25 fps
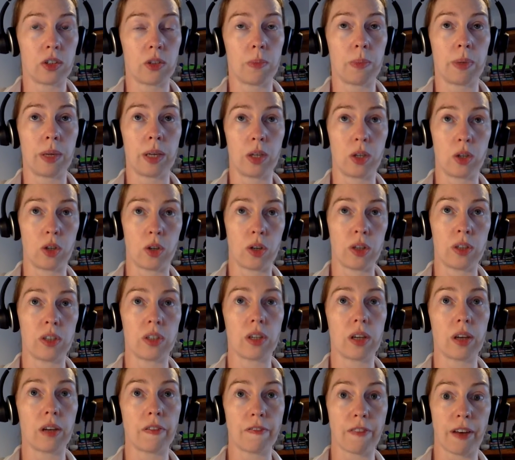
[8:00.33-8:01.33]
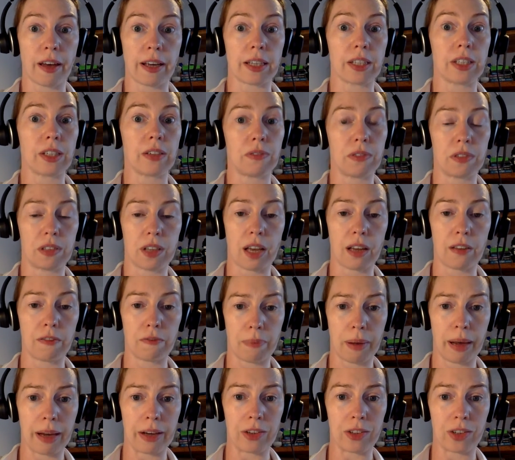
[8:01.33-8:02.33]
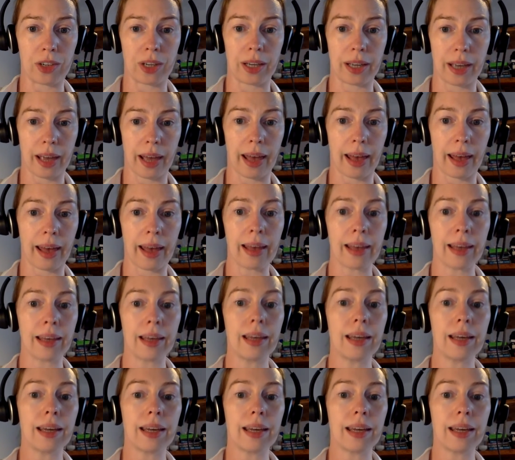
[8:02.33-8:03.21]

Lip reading: to be good, effective, safe patient care,